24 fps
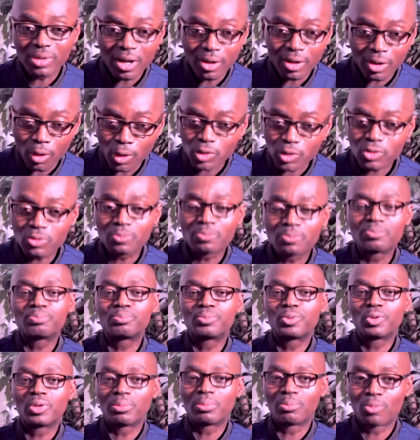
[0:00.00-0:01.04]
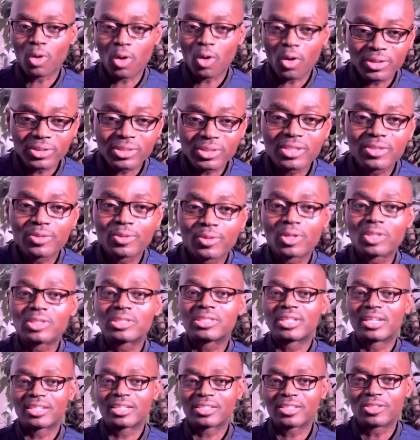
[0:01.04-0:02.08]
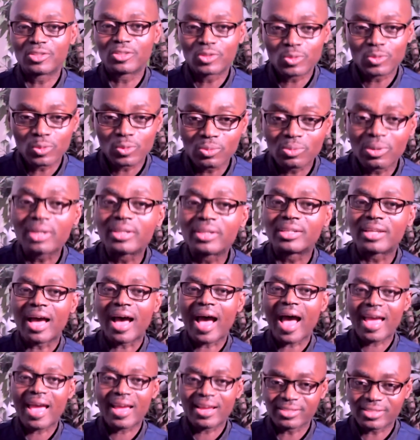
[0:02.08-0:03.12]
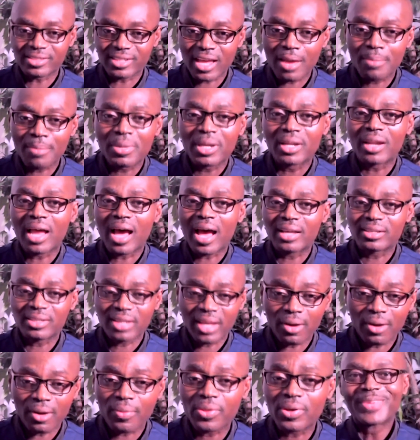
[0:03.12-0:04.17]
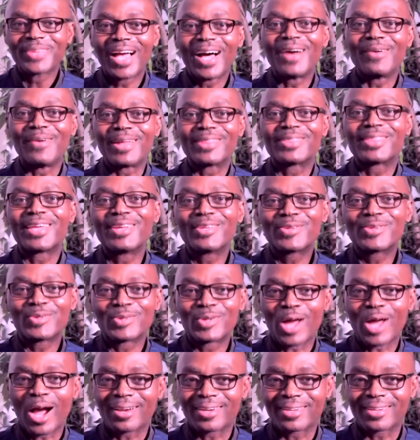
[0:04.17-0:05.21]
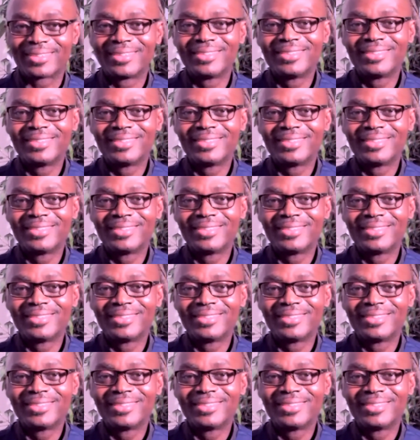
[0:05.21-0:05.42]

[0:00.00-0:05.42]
also put more seriousness into their eye exam and eye health. All right, thank you, doctor.